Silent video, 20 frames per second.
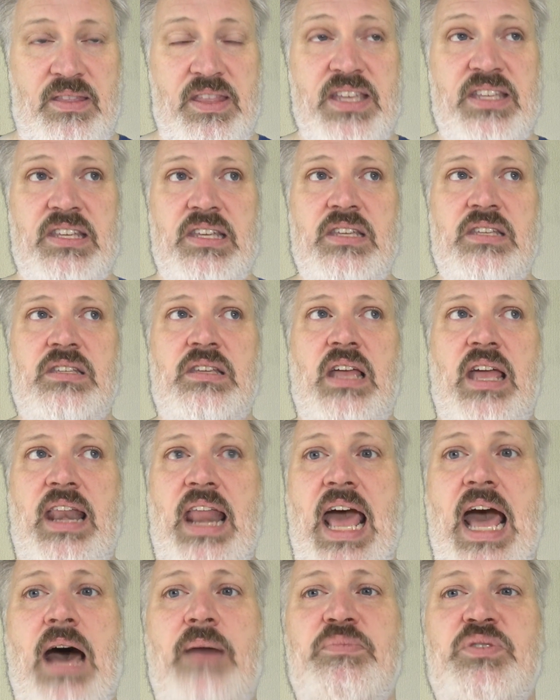This is an
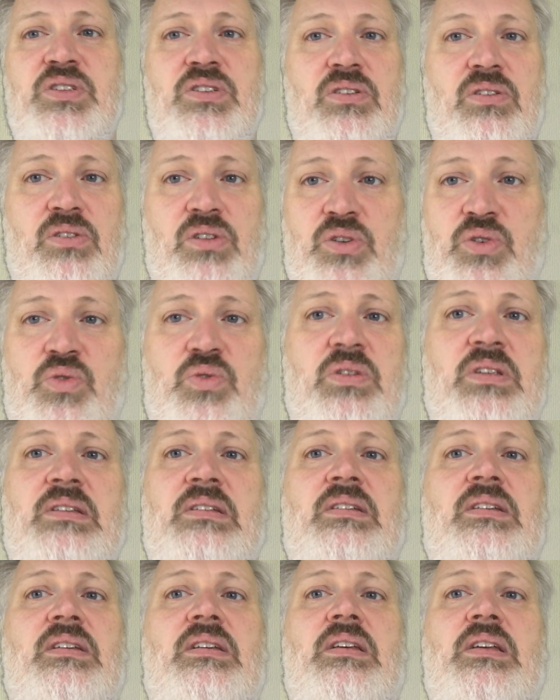absolute
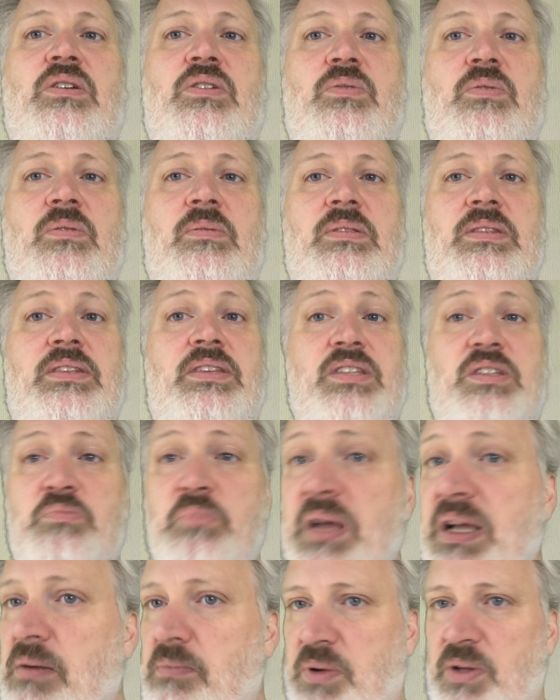
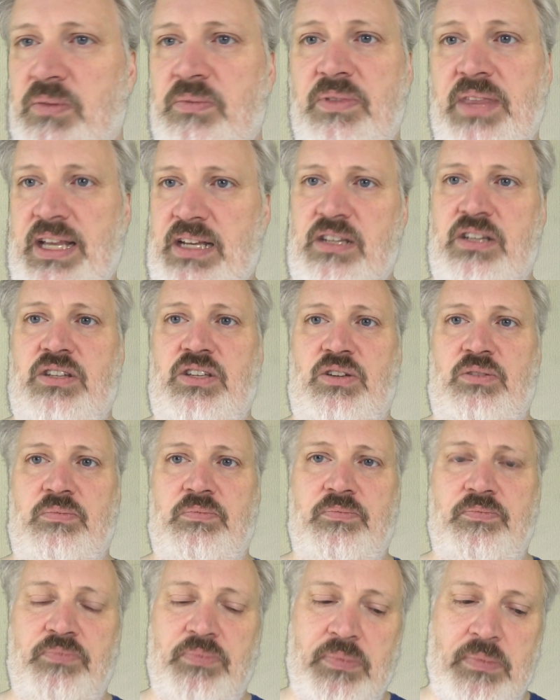despicable thing to do.
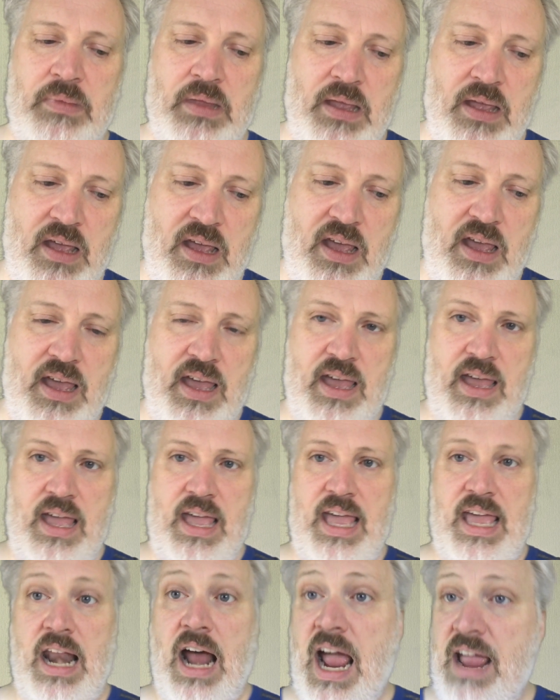
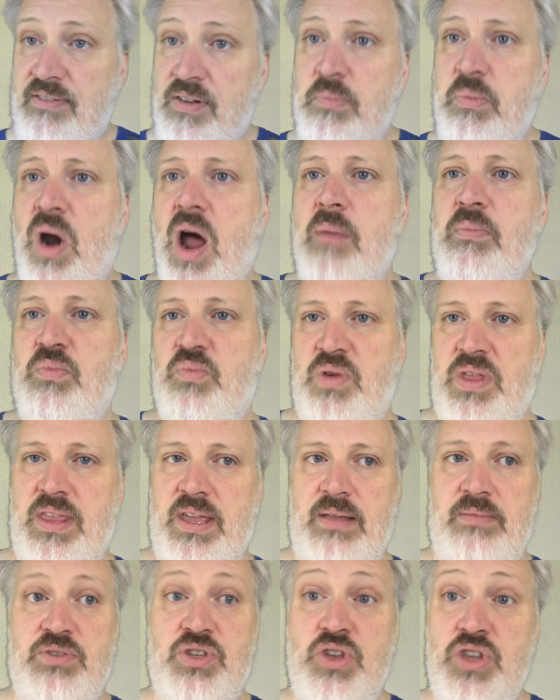And I have a problem with
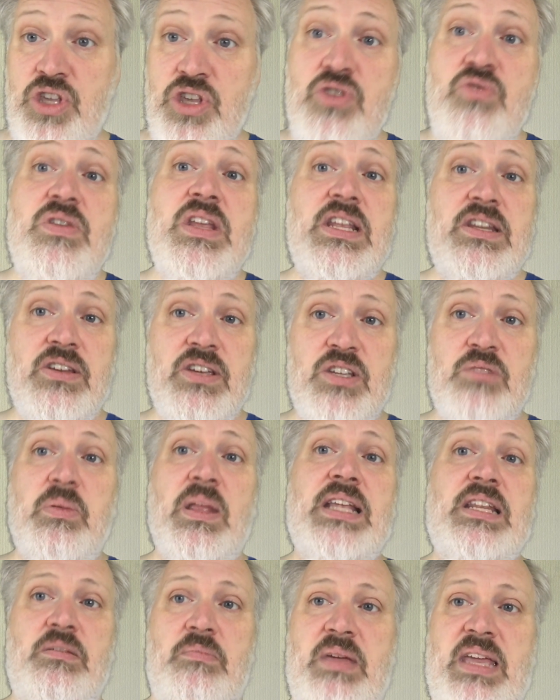it. So you need to
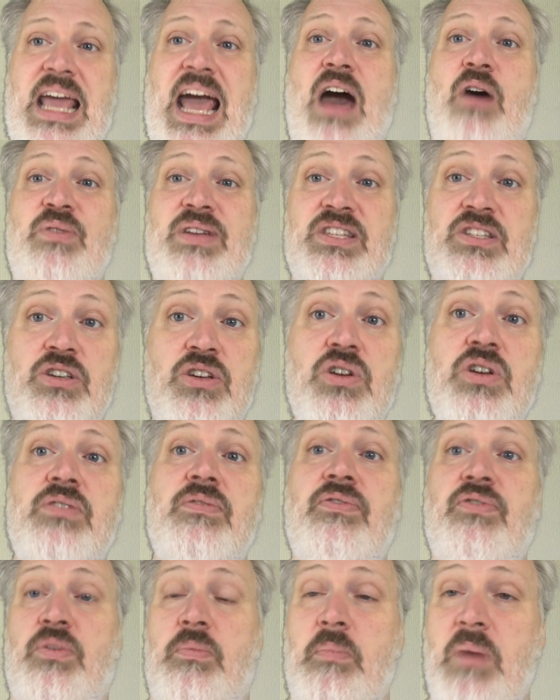explain to me how it's
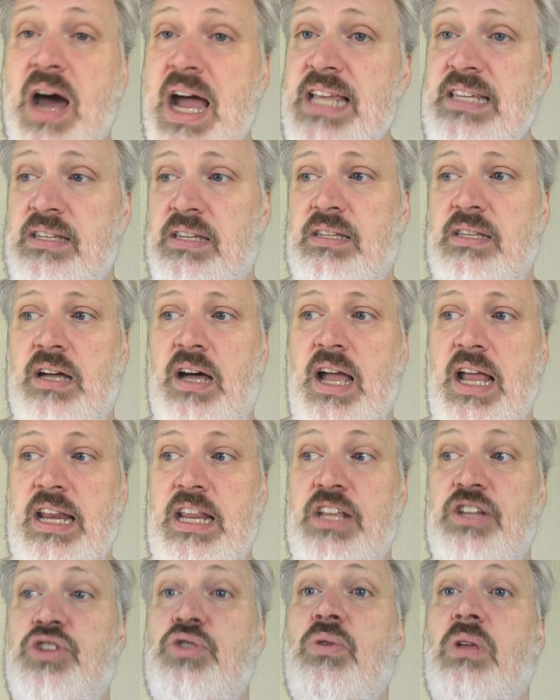good for my
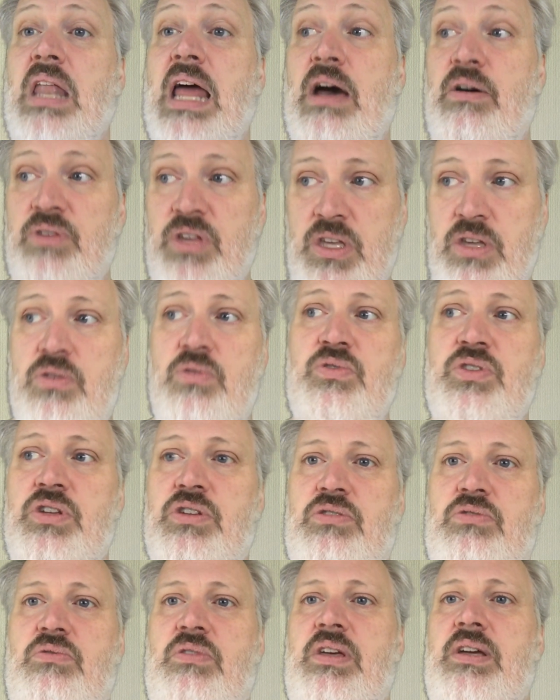society to allow you to
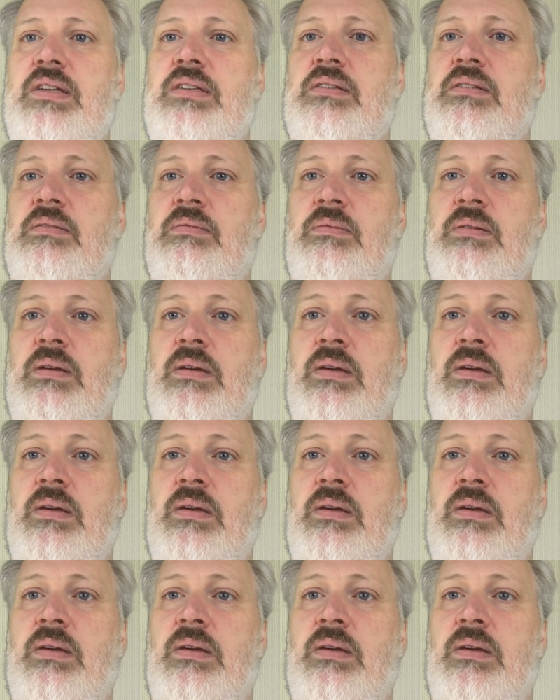do this.